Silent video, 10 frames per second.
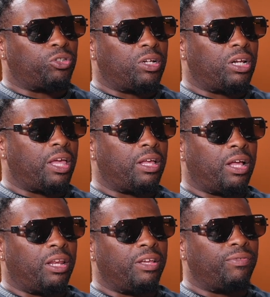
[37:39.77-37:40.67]
So I
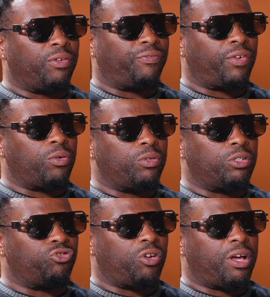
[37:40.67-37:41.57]
lived on
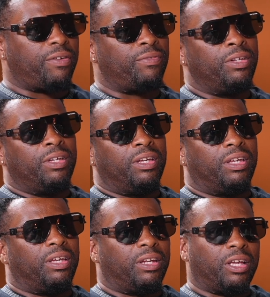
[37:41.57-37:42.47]
Fairwood Drive,
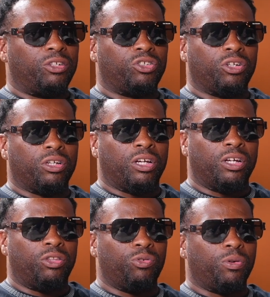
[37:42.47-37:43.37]
and I used to
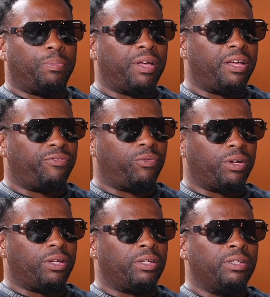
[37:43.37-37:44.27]
cut through a
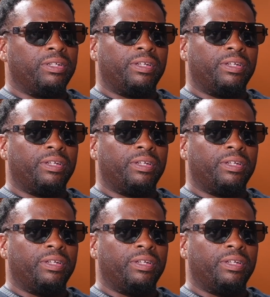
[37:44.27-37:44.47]
pathway.